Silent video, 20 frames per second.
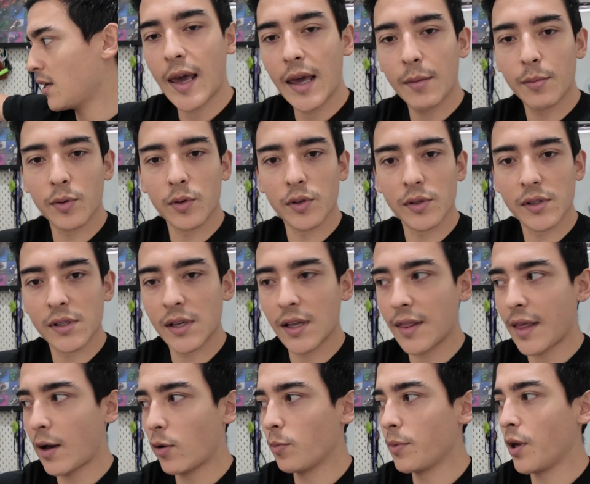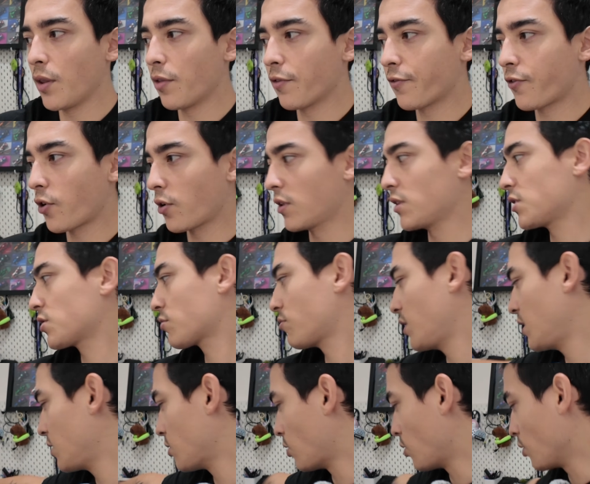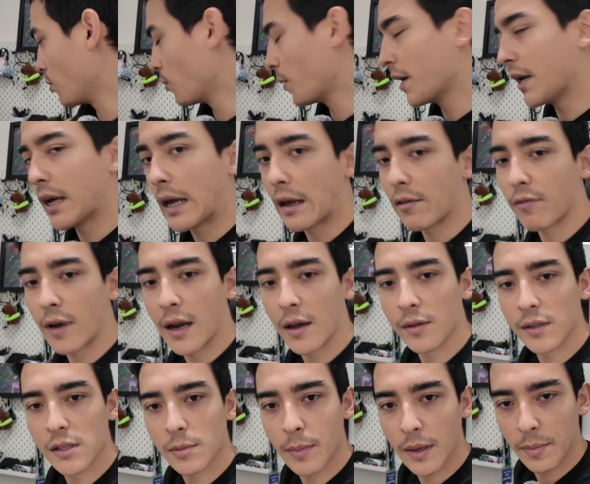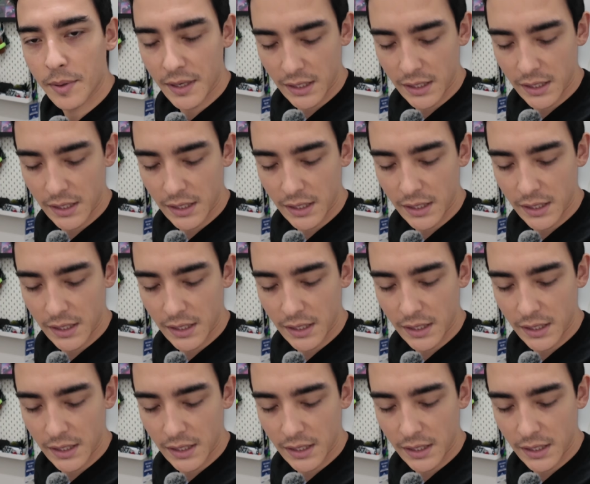cables that will be on the furthest screen all the way around to my